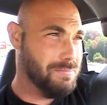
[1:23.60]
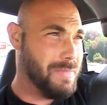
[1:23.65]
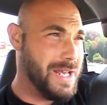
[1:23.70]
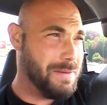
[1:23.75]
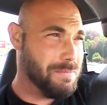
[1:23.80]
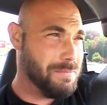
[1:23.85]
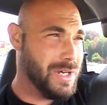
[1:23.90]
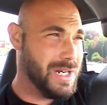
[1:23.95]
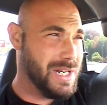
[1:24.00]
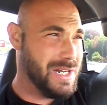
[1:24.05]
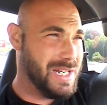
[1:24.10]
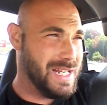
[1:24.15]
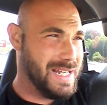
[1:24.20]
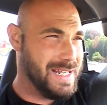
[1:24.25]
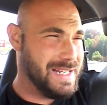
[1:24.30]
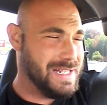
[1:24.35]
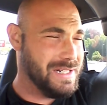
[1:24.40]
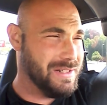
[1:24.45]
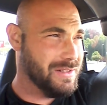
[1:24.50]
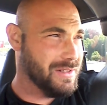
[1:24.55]
make money to
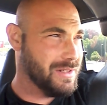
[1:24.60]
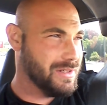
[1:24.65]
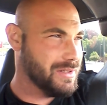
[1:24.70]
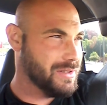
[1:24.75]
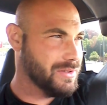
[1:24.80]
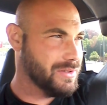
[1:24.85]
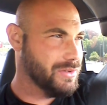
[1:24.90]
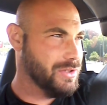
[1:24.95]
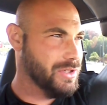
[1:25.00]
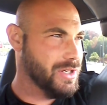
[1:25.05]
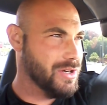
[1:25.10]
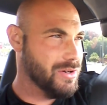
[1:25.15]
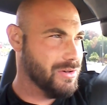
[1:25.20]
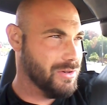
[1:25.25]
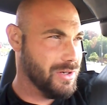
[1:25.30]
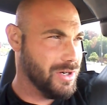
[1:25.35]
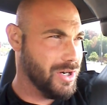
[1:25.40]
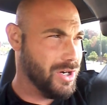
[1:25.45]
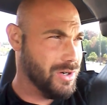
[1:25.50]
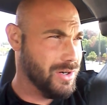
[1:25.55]
eat, you
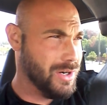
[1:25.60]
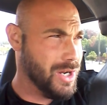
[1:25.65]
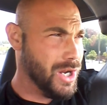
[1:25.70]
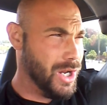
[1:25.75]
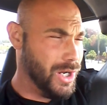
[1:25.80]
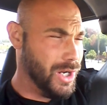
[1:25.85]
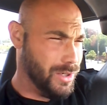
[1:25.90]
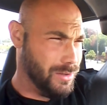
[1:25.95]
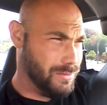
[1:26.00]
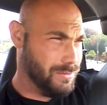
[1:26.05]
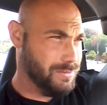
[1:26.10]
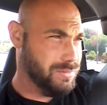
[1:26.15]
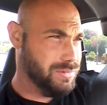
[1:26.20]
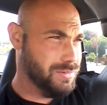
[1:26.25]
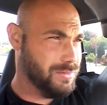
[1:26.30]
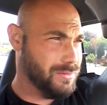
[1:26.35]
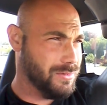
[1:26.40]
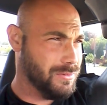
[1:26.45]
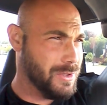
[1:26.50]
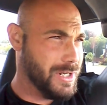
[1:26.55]
know,
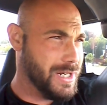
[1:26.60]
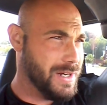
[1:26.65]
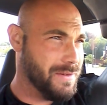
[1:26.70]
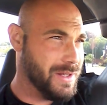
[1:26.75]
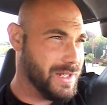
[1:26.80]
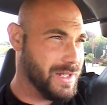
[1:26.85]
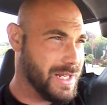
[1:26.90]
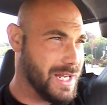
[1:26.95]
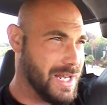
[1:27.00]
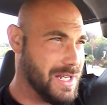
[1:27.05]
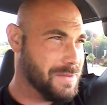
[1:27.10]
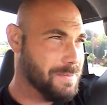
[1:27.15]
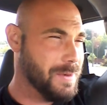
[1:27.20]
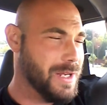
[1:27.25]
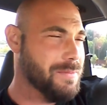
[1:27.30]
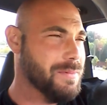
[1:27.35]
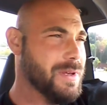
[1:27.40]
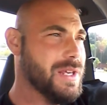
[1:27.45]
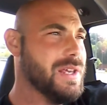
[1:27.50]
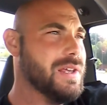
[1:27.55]
whatever the case
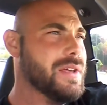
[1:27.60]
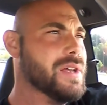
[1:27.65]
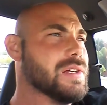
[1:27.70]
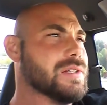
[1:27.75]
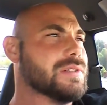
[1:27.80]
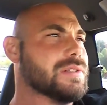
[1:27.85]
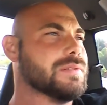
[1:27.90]
may be.